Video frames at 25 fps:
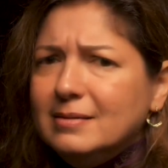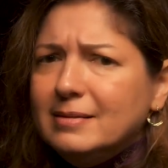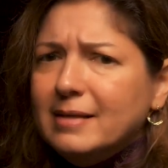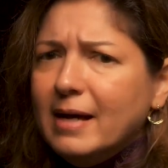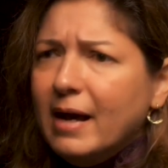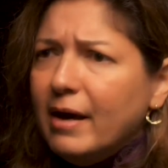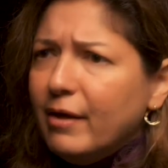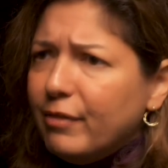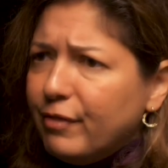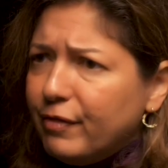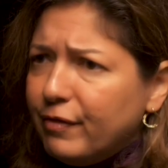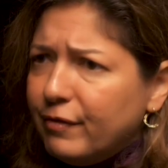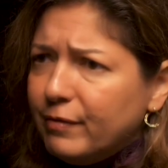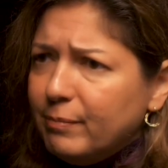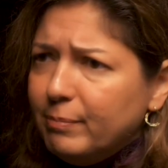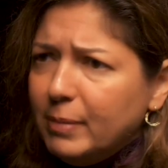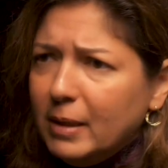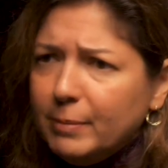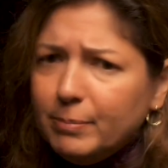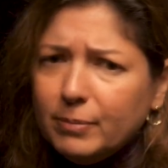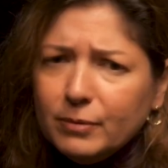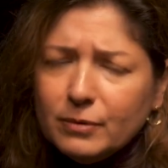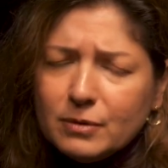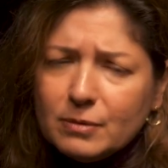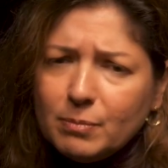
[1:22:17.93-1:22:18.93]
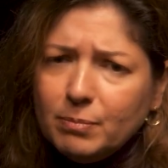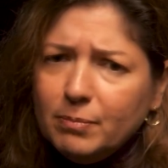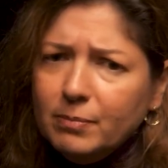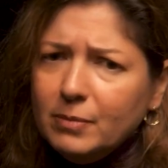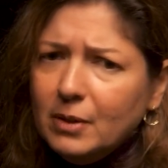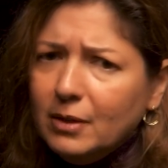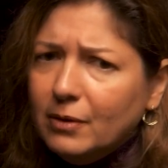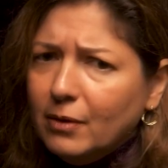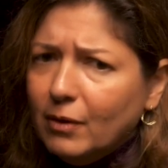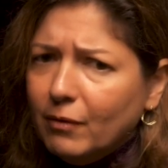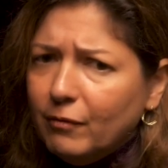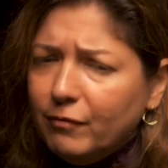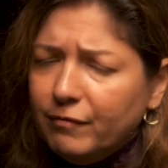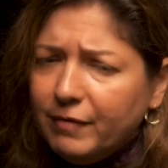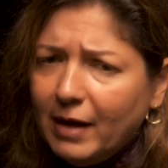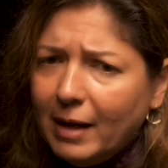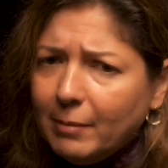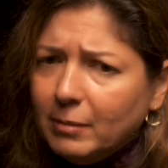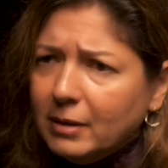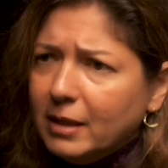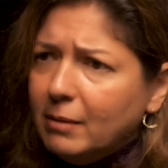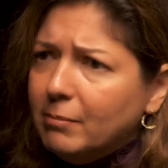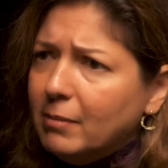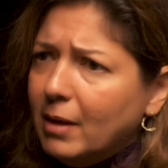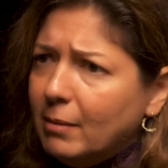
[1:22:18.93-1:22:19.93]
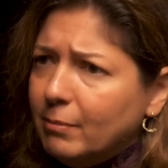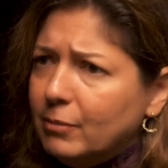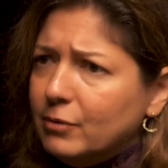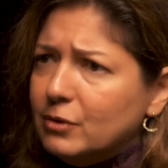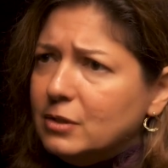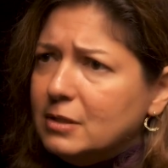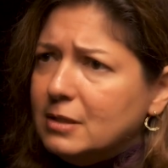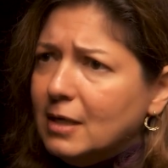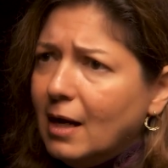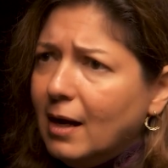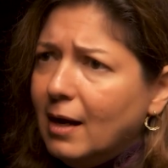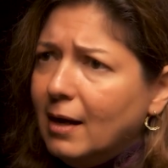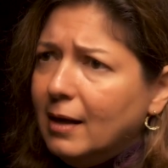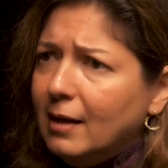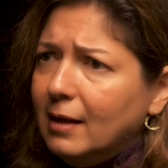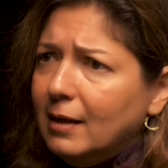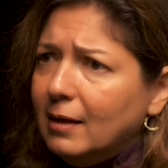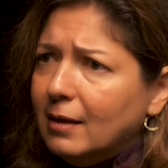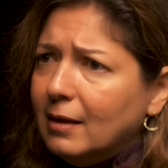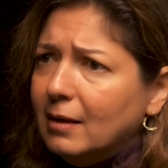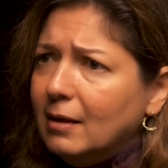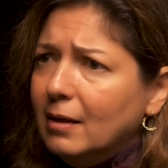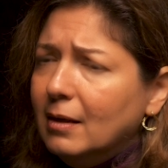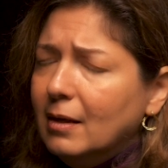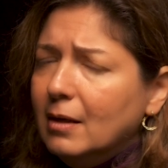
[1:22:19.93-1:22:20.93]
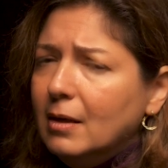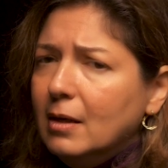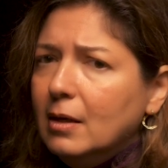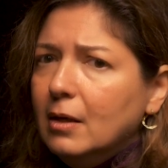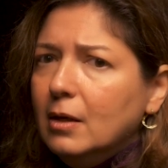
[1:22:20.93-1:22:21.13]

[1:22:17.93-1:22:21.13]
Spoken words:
death, people's, you know, family members dying,